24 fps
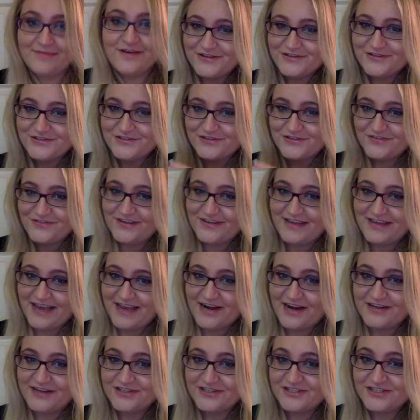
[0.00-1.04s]
So if a
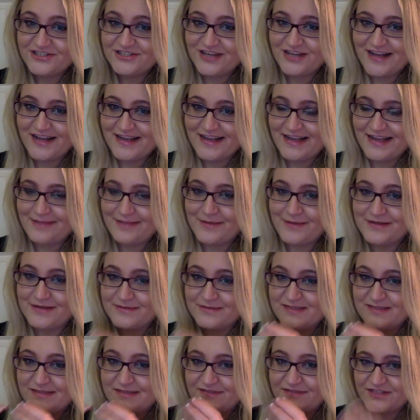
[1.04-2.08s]
character is talking about a
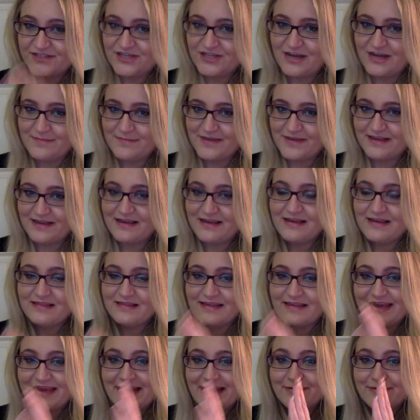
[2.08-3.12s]
specific topic, the
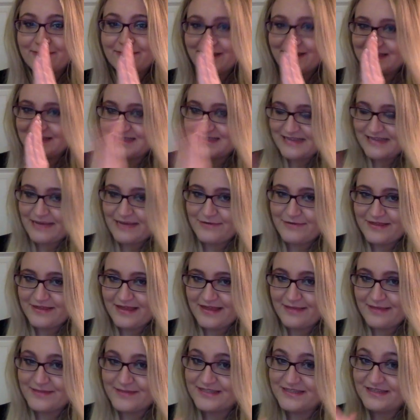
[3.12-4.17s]
camera might stay with him
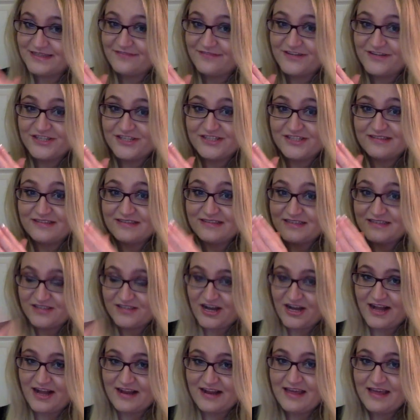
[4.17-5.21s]
until he finishes his
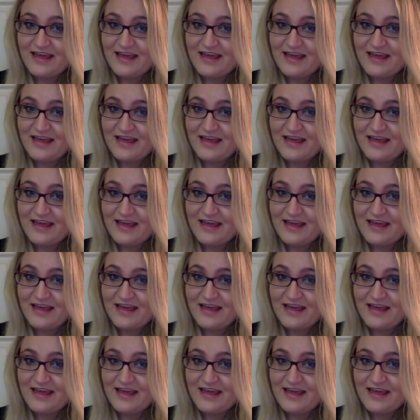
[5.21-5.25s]
thought.